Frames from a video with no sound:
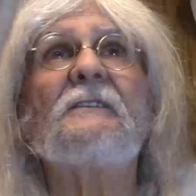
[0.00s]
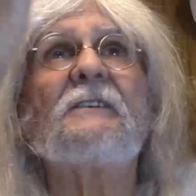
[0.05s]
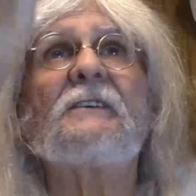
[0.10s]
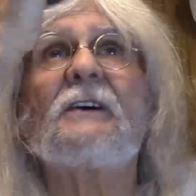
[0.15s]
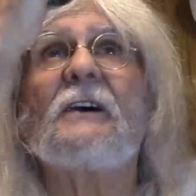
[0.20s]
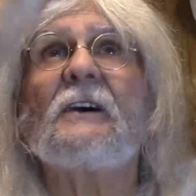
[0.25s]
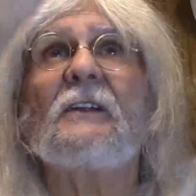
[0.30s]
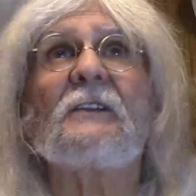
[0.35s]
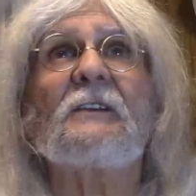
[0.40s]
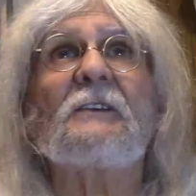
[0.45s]

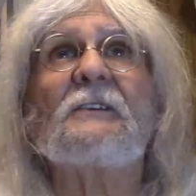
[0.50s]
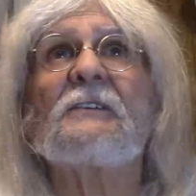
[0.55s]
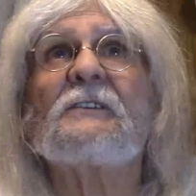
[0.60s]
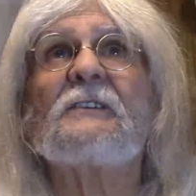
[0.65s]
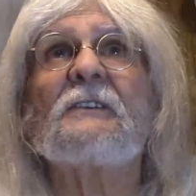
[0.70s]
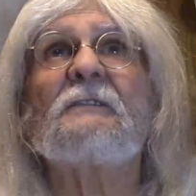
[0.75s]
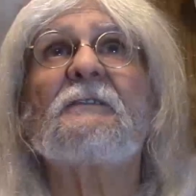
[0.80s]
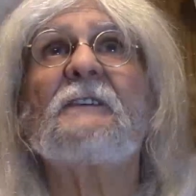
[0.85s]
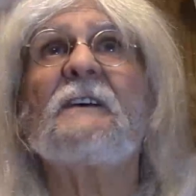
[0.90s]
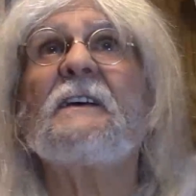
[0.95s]
colors
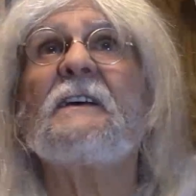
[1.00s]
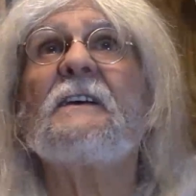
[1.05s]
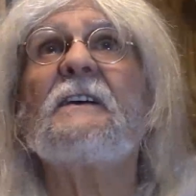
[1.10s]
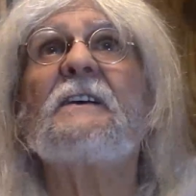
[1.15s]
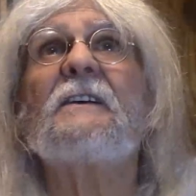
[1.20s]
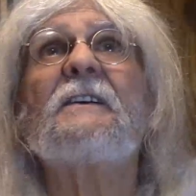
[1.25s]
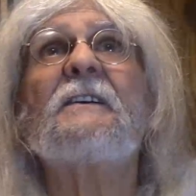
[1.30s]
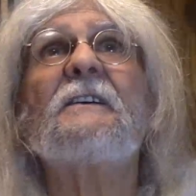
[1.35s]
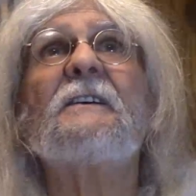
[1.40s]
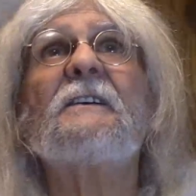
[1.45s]
of
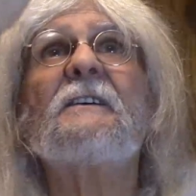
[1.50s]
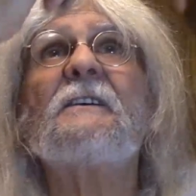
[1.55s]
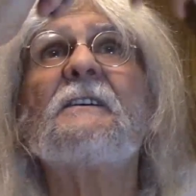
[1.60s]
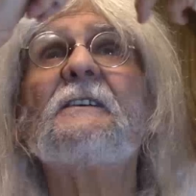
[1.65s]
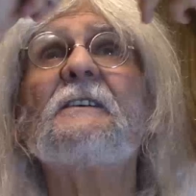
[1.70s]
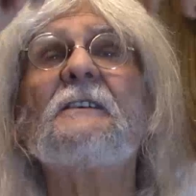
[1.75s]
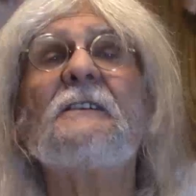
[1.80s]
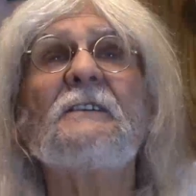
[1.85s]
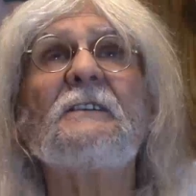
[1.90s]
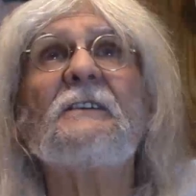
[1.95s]
ink
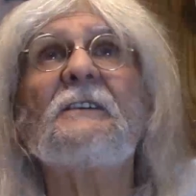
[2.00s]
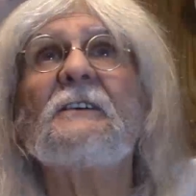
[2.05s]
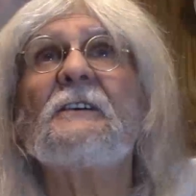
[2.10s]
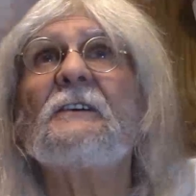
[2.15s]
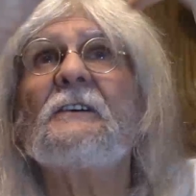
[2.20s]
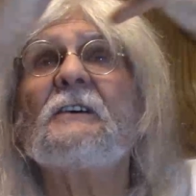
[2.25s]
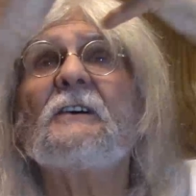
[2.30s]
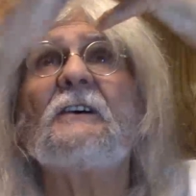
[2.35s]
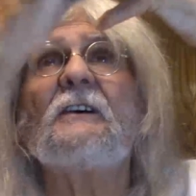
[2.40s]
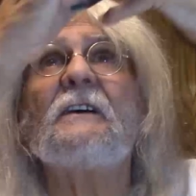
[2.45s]

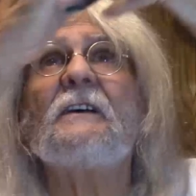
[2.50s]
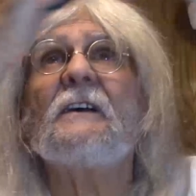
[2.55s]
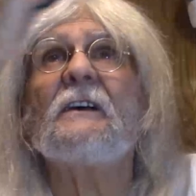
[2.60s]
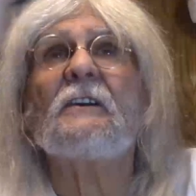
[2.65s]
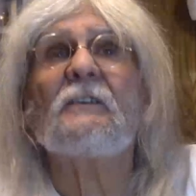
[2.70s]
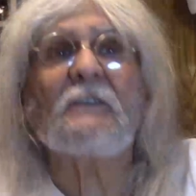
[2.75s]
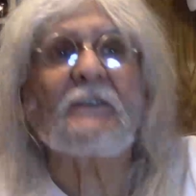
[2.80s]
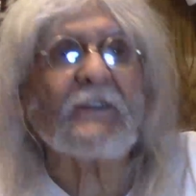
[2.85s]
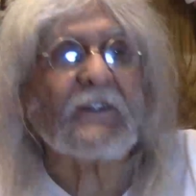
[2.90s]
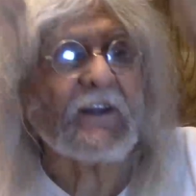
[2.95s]

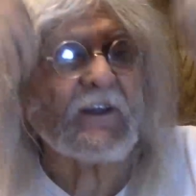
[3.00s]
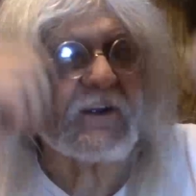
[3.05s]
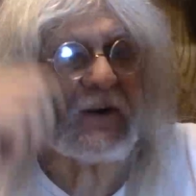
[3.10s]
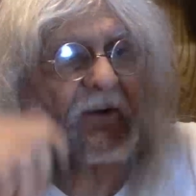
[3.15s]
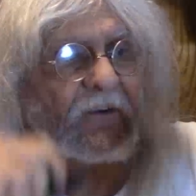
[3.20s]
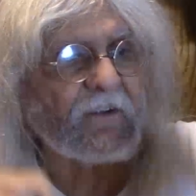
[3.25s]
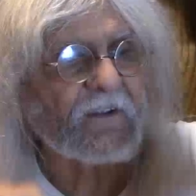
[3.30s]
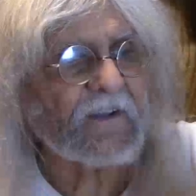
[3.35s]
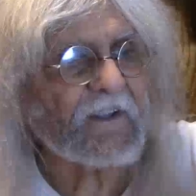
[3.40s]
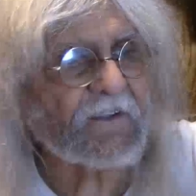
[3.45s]
here and
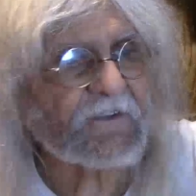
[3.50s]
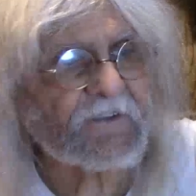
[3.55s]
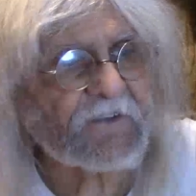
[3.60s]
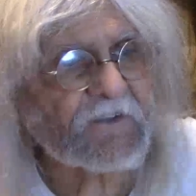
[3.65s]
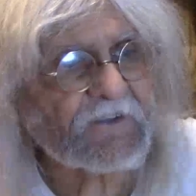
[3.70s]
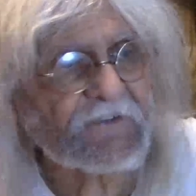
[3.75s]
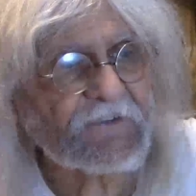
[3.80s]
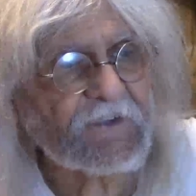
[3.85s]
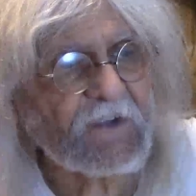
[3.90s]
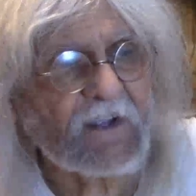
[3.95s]
there, and it
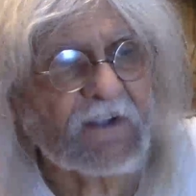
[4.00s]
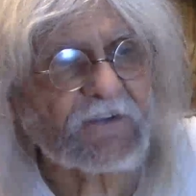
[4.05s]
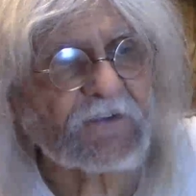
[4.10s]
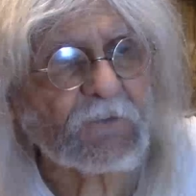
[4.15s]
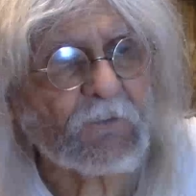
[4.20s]
just, it's